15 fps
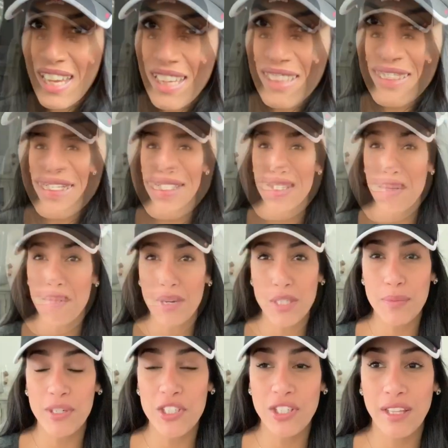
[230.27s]
So it is much
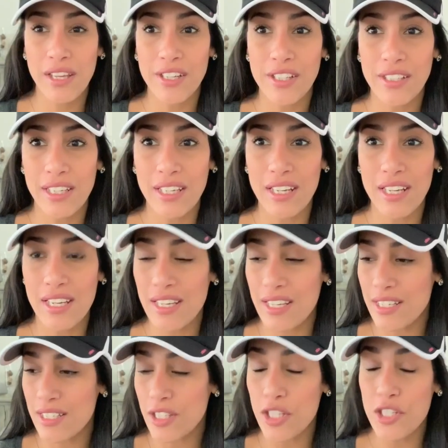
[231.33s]
later. It
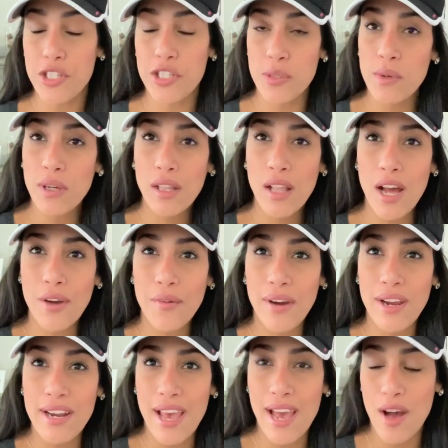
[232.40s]
is 2 o'clock
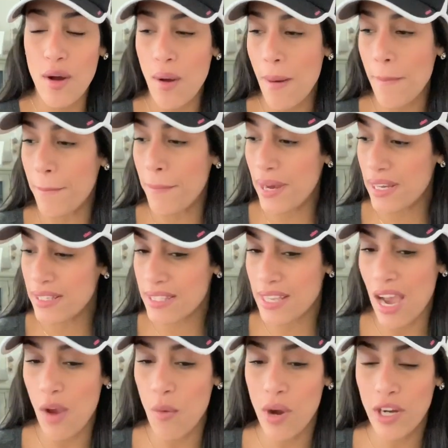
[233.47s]
right now, but
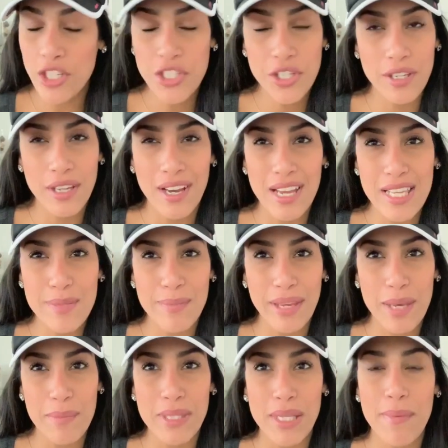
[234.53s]
I want to show you guys my
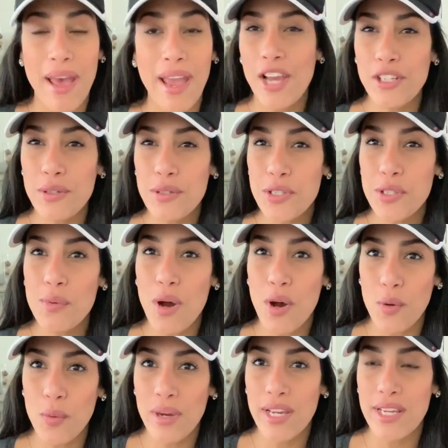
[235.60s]
Ipsy bag. I used to
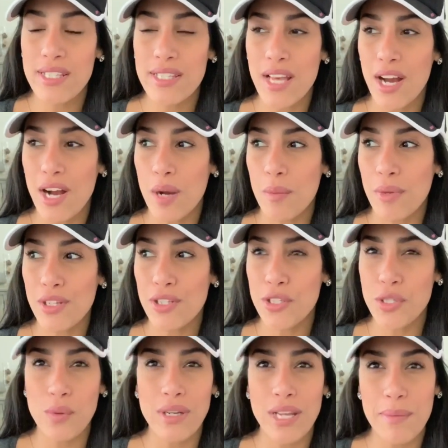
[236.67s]
always
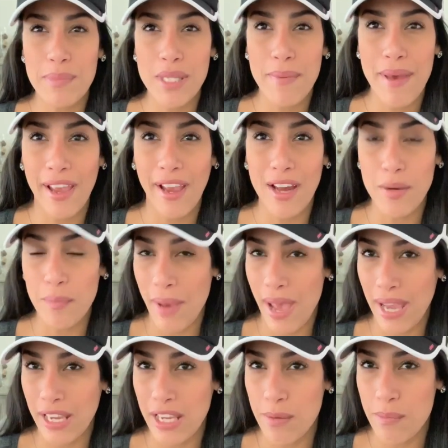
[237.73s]
do an Ipsy bag
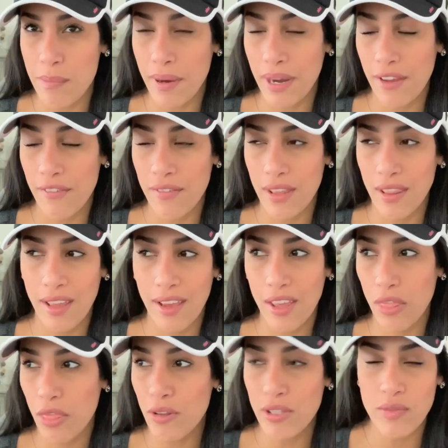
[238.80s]
unbagging, but I feel
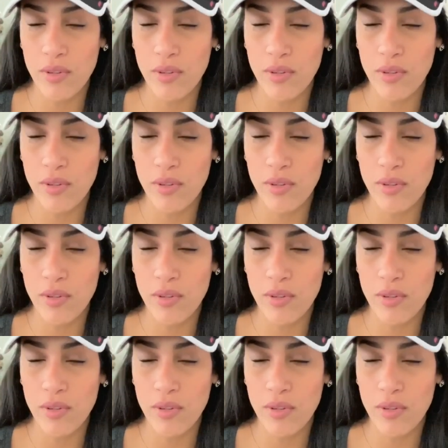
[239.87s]
like those